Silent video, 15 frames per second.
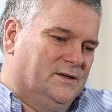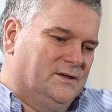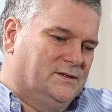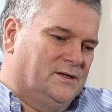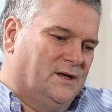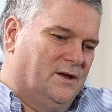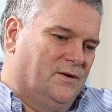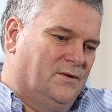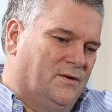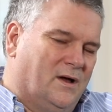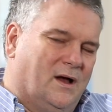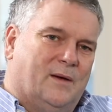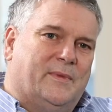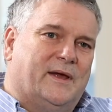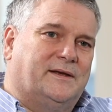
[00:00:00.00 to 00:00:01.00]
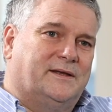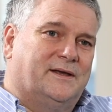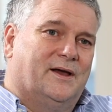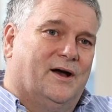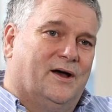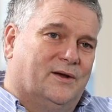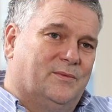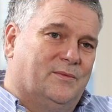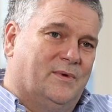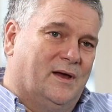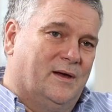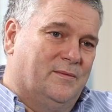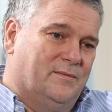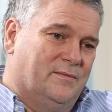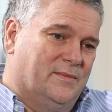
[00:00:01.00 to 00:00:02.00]
So I'm Andy Garnham,
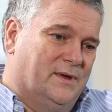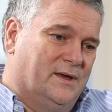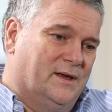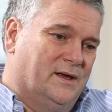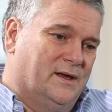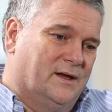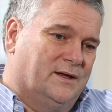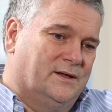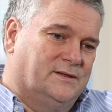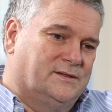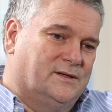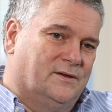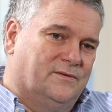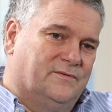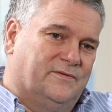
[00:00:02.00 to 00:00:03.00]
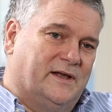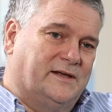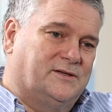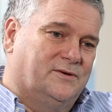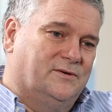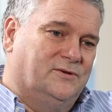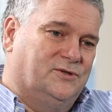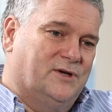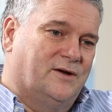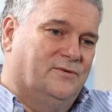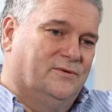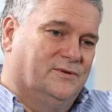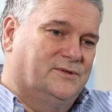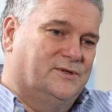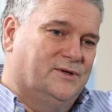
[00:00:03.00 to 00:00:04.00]
I'm a consultant vascular and
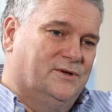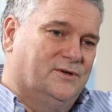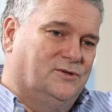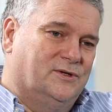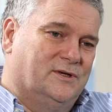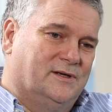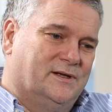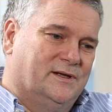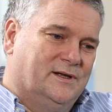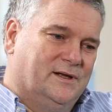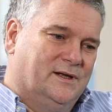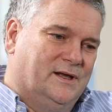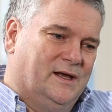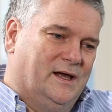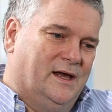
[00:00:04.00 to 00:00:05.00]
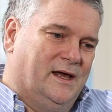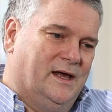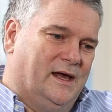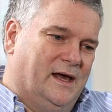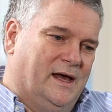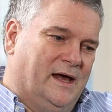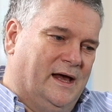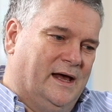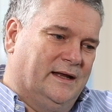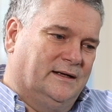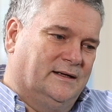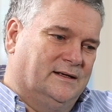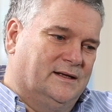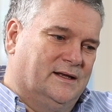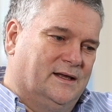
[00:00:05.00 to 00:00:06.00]
general surgeon,
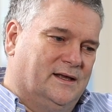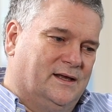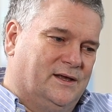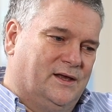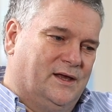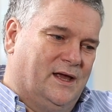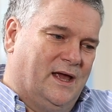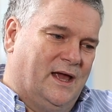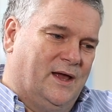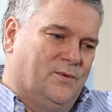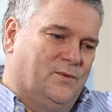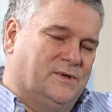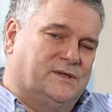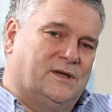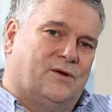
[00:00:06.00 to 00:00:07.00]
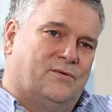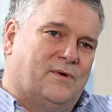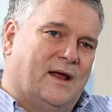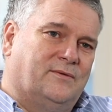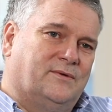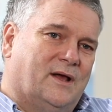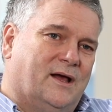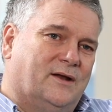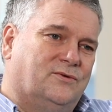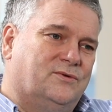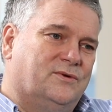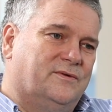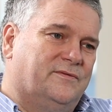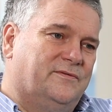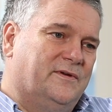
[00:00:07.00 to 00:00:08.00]
and it was around
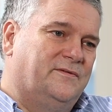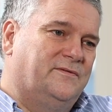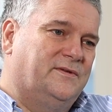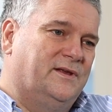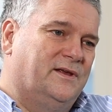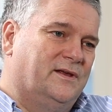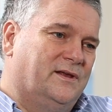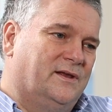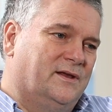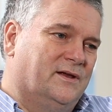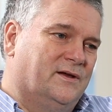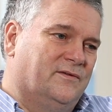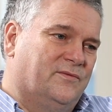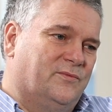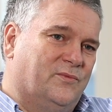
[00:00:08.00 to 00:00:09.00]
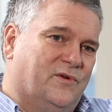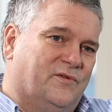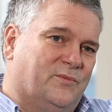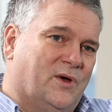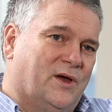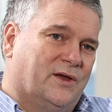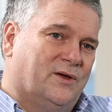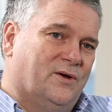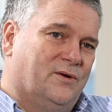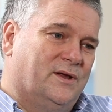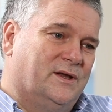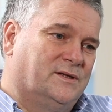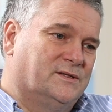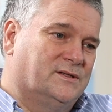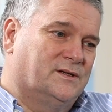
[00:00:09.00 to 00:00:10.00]
150 of my
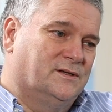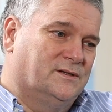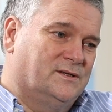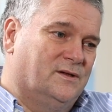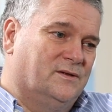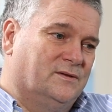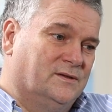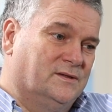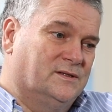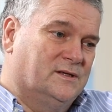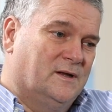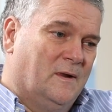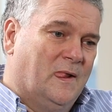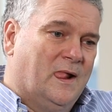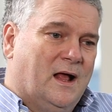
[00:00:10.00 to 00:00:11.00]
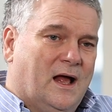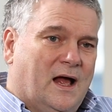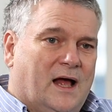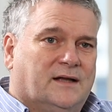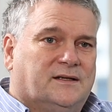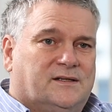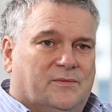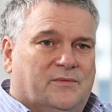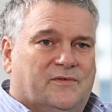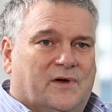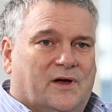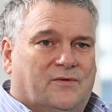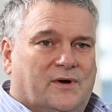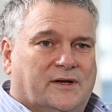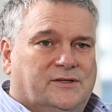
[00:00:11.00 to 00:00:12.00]
colleagues as consultants and some of
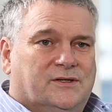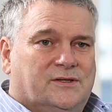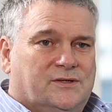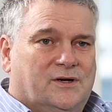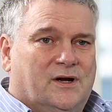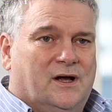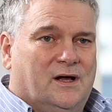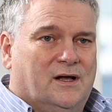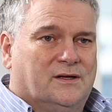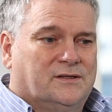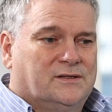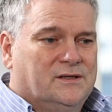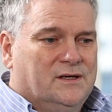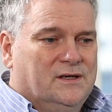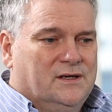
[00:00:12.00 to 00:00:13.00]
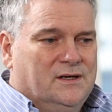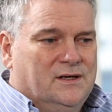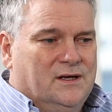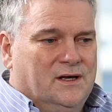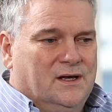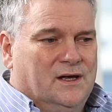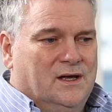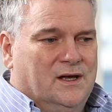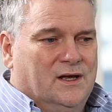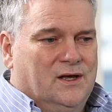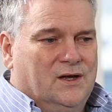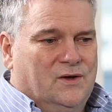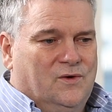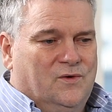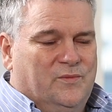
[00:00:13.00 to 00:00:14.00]
our registrars
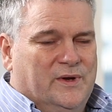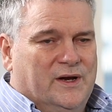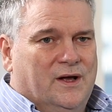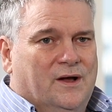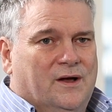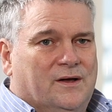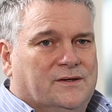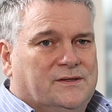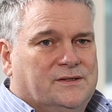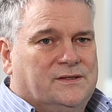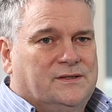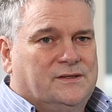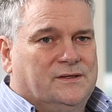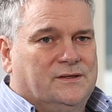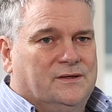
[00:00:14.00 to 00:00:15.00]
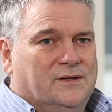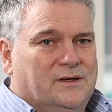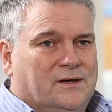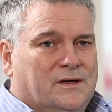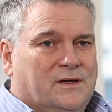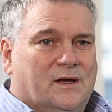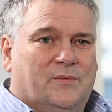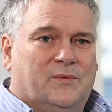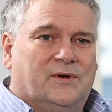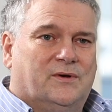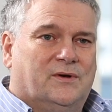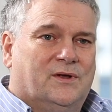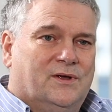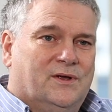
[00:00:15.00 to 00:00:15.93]
who've been asked to come and